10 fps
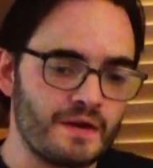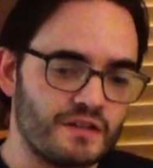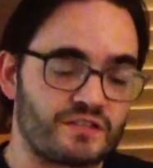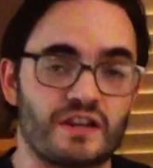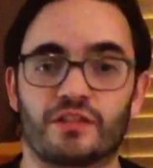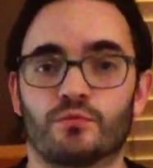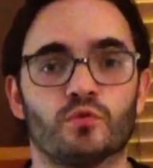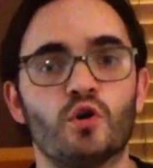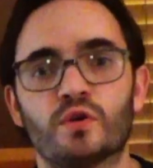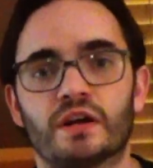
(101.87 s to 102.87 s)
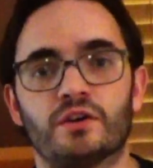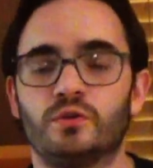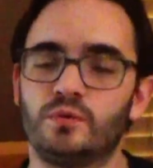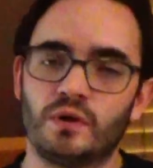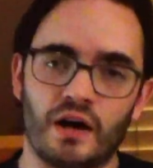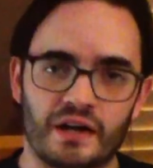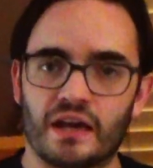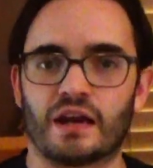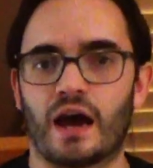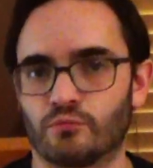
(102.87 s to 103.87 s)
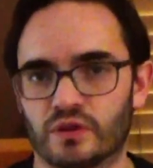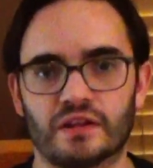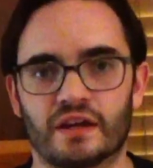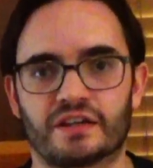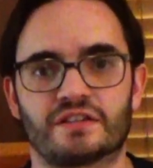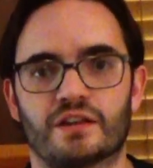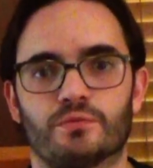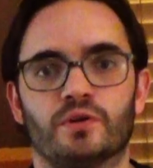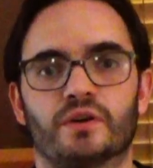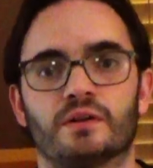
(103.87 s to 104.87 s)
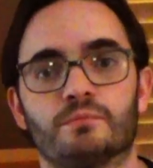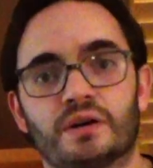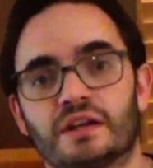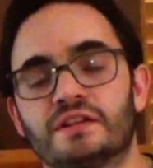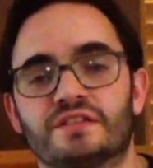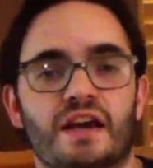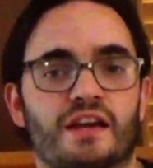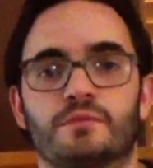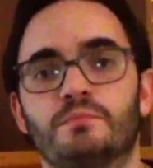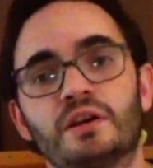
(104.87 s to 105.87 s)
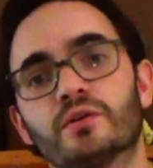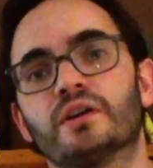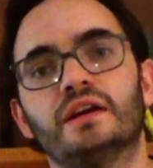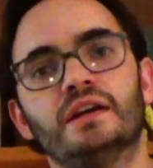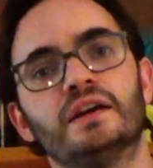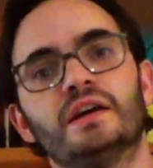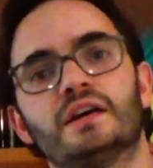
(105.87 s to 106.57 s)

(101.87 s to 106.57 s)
Seth Rogen, who, again, I really like Seth Rogen, but in Zack and Miri,